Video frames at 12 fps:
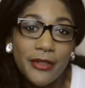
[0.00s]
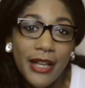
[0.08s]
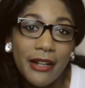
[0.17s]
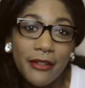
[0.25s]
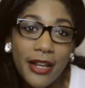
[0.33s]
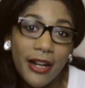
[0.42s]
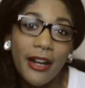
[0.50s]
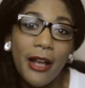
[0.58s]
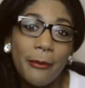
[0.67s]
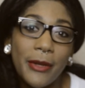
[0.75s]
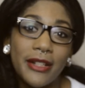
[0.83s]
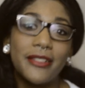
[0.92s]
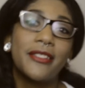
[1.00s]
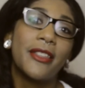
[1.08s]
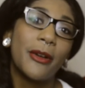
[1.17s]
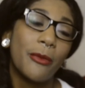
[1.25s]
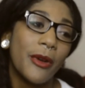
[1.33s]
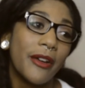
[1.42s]
So I don't care how much
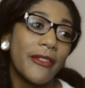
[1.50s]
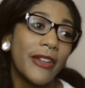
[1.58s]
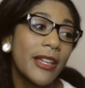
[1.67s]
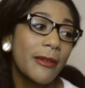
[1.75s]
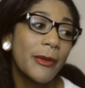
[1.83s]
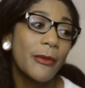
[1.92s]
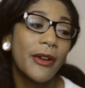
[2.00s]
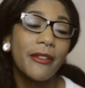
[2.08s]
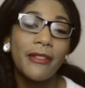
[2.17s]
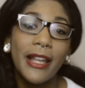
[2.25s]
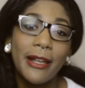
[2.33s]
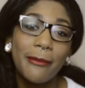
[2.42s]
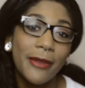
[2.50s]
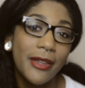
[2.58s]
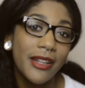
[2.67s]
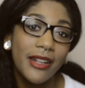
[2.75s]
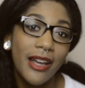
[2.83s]
they're worth. It could be worth like $1 million.